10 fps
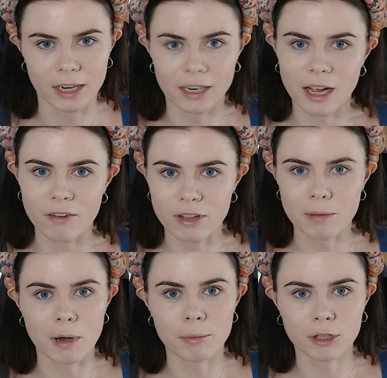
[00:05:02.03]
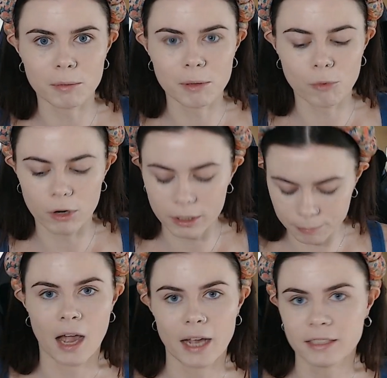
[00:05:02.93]
cover them up a little bit more.
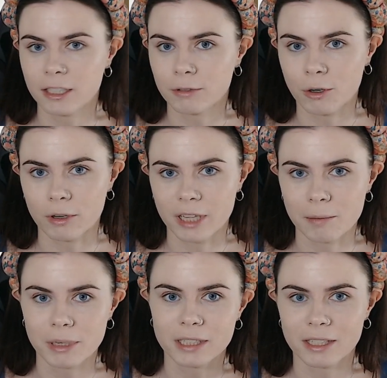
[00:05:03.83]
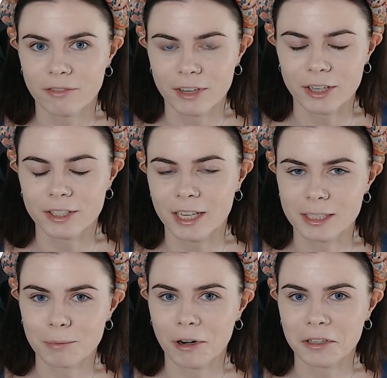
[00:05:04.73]
I didn't record that because I figured that's a
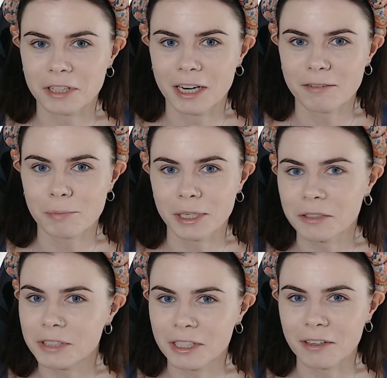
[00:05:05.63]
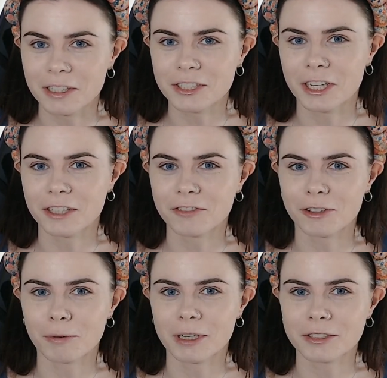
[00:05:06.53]
product that I've been using on the channel for a while,